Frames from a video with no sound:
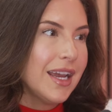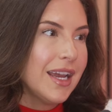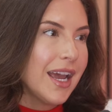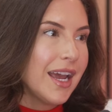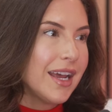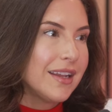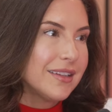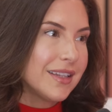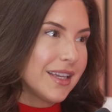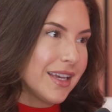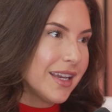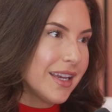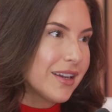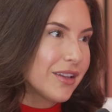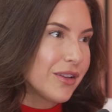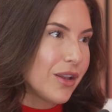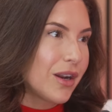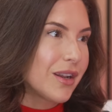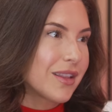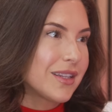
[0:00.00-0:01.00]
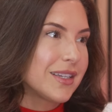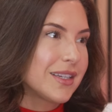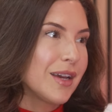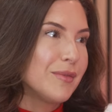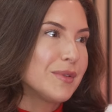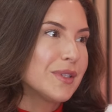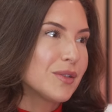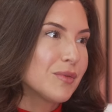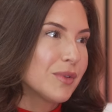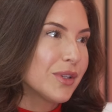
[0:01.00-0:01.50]
And the ick a lot of the
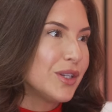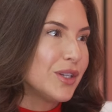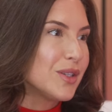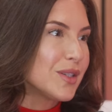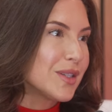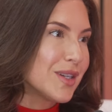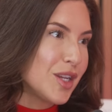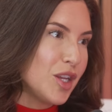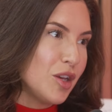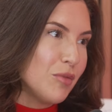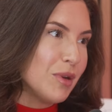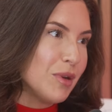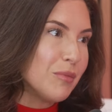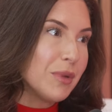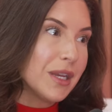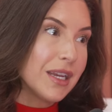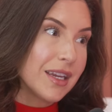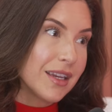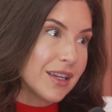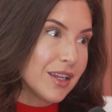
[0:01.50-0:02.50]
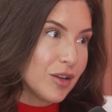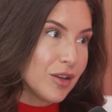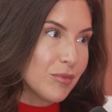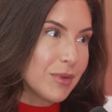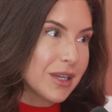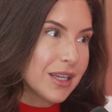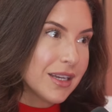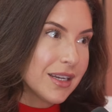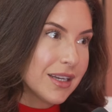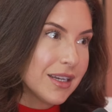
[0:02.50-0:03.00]
times is really just a human being a
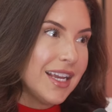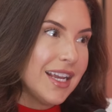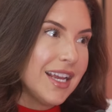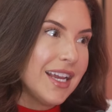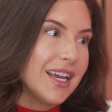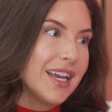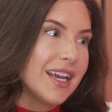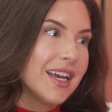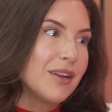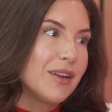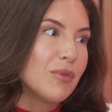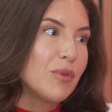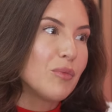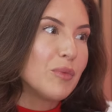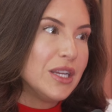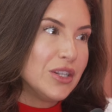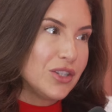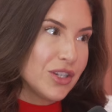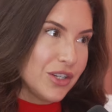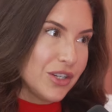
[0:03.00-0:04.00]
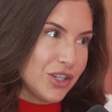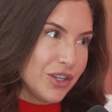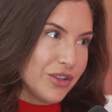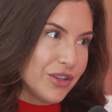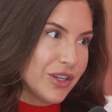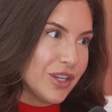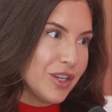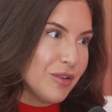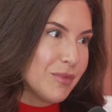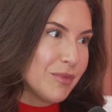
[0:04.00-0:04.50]
human. And when we judge
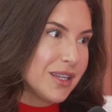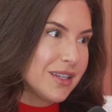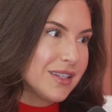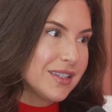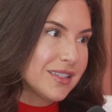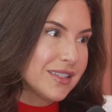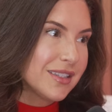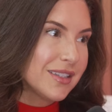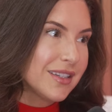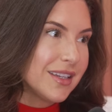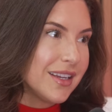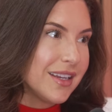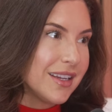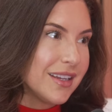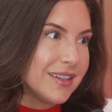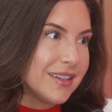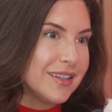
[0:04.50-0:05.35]
other humans, we're